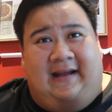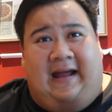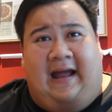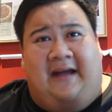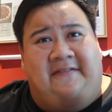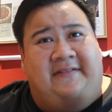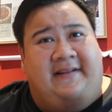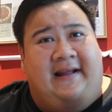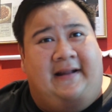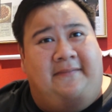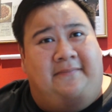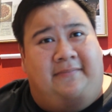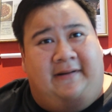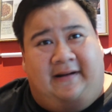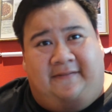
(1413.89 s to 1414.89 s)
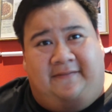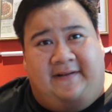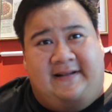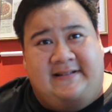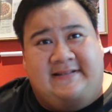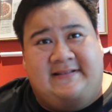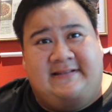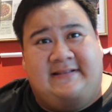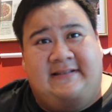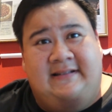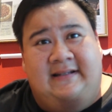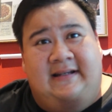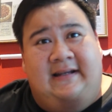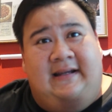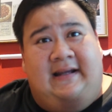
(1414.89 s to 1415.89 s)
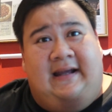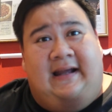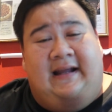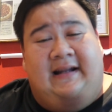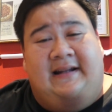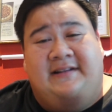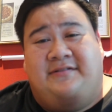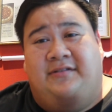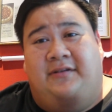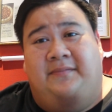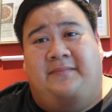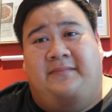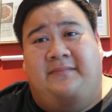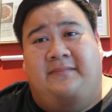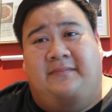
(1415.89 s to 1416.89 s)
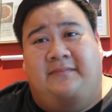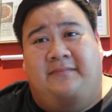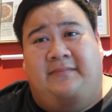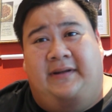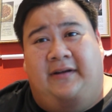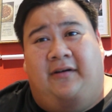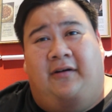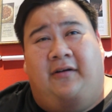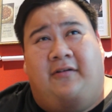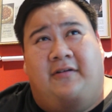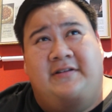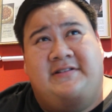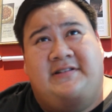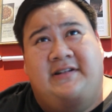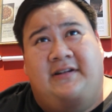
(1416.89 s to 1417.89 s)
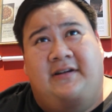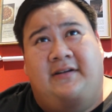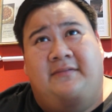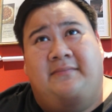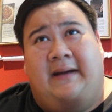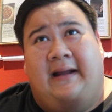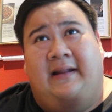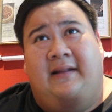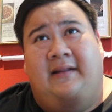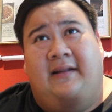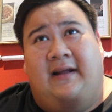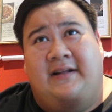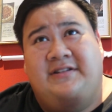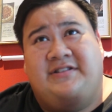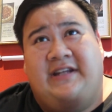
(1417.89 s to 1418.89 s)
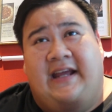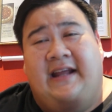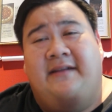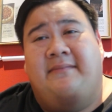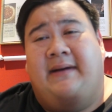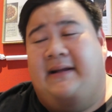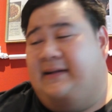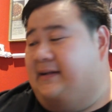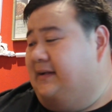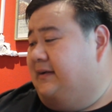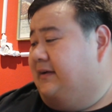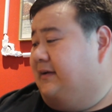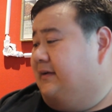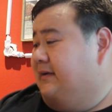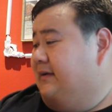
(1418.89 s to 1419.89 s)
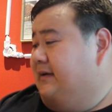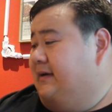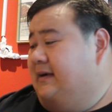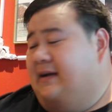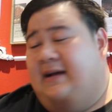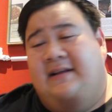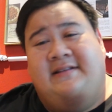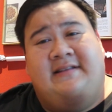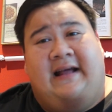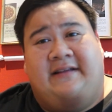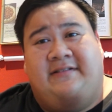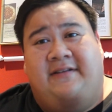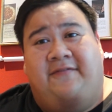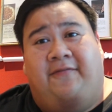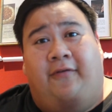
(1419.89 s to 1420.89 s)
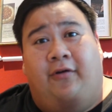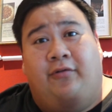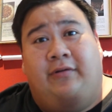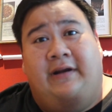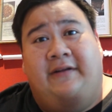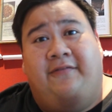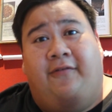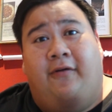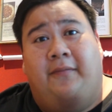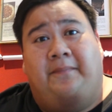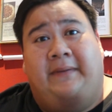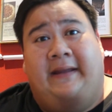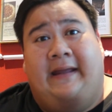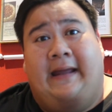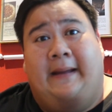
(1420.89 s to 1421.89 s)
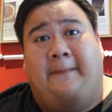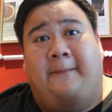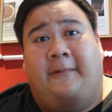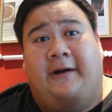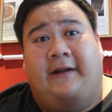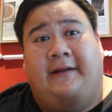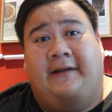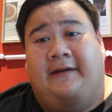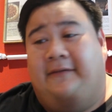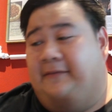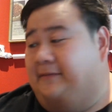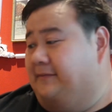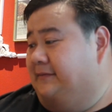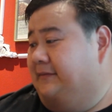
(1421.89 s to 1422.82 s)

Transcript: I haven't had breakfast, and this will be considered my lunch and my dinner. It's actually 4:24 p.m. right now.